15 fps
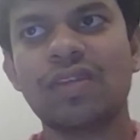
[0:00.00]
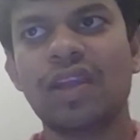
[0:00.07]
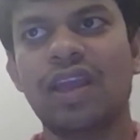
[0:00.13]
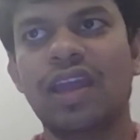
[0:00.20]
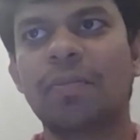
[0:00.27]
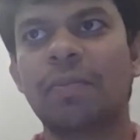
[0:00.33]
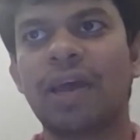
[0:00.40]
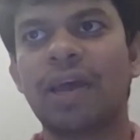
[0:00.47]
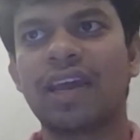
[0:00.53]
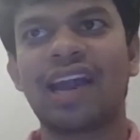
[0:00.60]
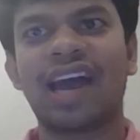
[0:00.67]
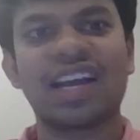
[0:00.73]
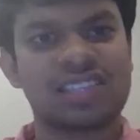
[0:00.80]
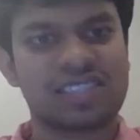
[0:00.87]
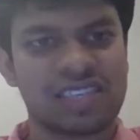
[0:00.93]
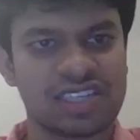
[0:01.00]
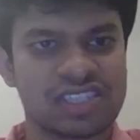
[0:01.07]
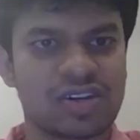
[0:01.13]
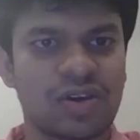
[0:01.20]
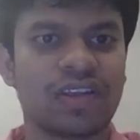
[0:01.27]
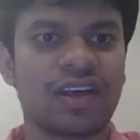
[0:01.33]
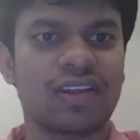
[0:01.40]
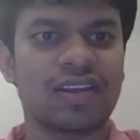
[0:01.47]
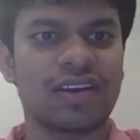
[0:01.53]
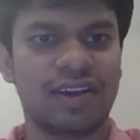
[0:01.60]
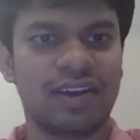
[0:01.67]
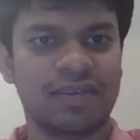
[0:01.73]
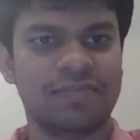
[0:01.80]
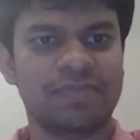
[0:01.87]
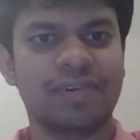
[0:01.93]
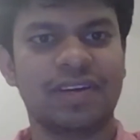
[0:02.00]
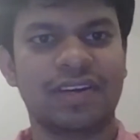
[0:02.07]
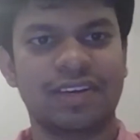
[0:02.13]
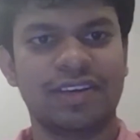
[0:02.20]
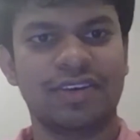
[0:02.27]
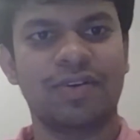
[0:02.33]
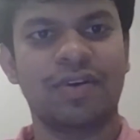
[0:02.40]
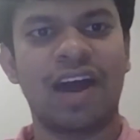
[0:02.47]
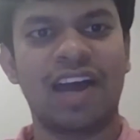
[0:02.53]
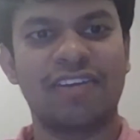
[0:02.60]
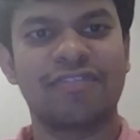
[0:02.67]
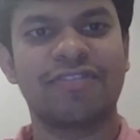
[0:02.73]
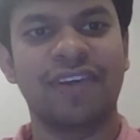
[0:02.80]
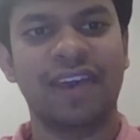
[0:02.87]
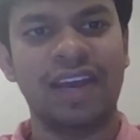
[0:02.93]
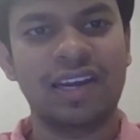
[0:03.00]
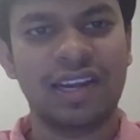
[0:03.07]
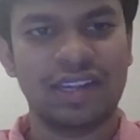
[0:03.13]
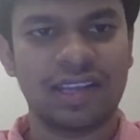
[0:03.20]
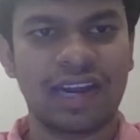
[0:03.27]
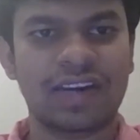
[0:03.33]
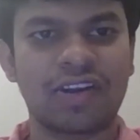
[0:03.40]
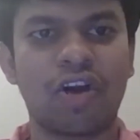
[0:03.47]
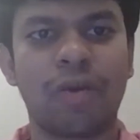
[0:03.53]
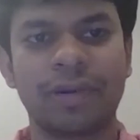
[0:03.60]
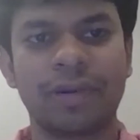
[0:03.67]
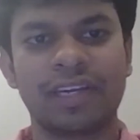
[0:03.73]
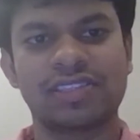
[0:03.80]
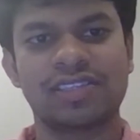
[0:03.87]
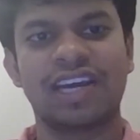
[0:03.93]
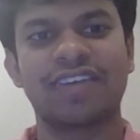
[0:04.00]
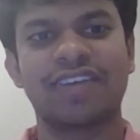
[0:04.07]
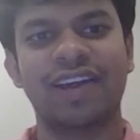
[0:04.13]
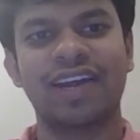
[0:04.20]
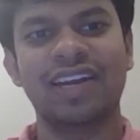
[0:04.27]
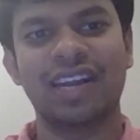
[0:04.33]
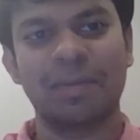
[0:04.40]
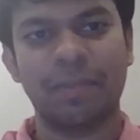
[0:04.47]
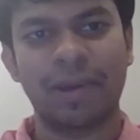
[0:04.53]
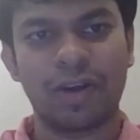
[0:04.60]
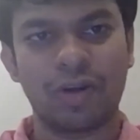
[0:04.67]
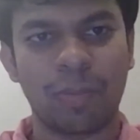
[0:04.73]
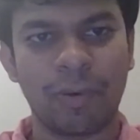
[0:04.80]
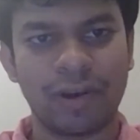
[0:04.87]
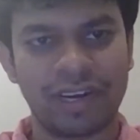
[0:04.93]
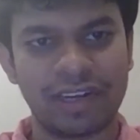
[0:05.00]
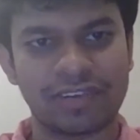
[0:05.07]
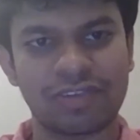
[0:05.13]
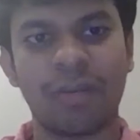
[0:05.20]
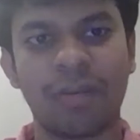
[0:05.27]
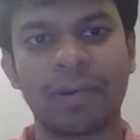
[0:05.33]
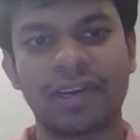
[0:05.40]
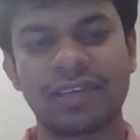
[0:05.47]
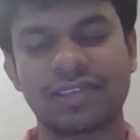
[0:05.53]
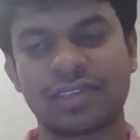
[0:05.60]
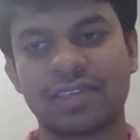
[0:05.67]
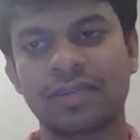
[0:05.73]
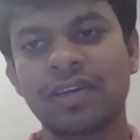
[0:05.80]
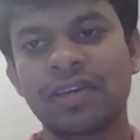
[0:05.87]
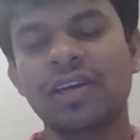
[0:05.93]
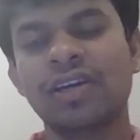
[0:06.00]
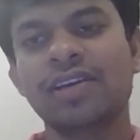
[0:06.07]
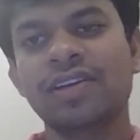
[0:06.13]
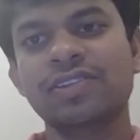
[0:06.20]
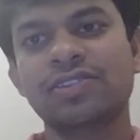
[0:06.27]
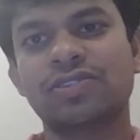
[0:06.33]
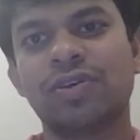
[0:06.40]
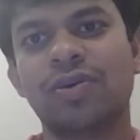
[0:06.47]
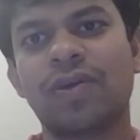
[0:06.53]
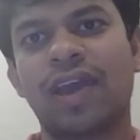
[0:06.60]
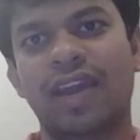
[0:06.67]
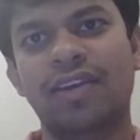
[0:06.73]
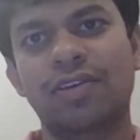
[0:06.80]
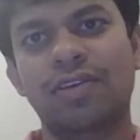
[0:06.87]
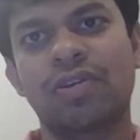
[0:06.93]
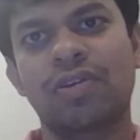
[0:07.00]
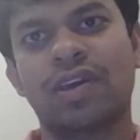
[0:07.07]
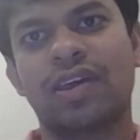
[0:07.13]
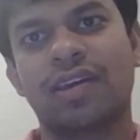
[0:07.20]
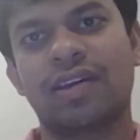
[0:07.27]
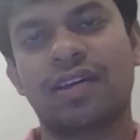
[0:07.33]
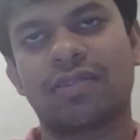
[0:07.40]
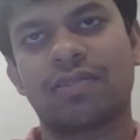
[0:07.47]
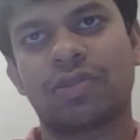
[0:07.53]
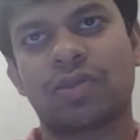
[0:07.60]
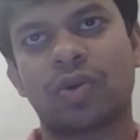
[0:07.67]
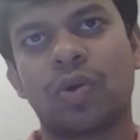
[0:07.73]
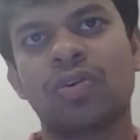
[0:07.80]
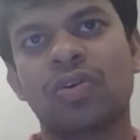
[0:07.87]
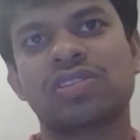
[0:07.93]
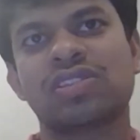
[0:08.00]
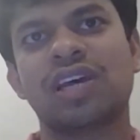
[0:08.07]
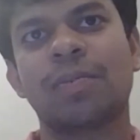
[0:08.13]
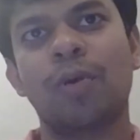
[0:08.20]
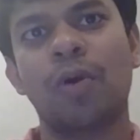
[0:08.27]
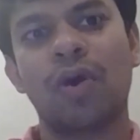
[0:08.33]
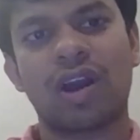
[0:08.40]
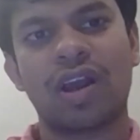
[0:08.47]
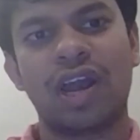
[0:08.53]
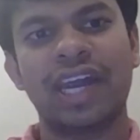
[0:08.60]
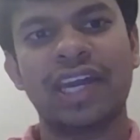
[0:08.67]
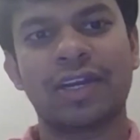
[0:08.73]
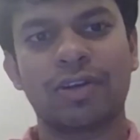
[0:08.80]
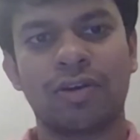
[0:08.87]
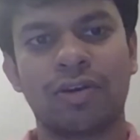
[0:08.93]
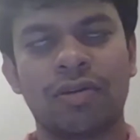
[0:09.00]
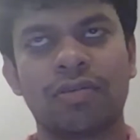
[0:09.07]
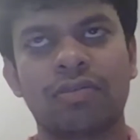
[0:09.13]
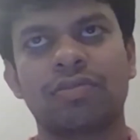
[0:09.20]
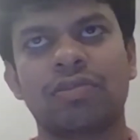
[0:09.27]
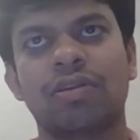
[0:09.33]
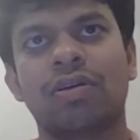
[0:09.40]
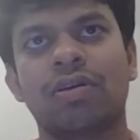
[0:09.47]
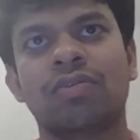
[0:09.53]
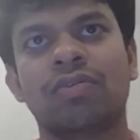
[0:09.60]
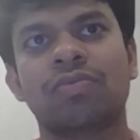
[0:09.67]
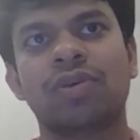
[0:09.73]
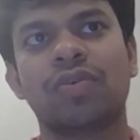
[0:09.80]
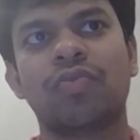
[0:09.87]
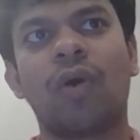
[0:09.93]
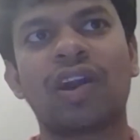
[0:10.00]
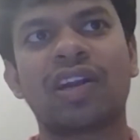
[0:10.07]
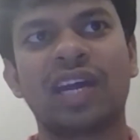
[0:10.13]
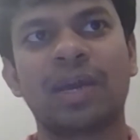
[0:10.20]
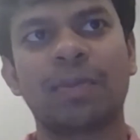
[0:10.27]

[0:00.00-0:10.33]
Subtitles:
in my class test on the other day. I have failed in that competition. I failed in my robotics competition. So can you throw some more light on, what type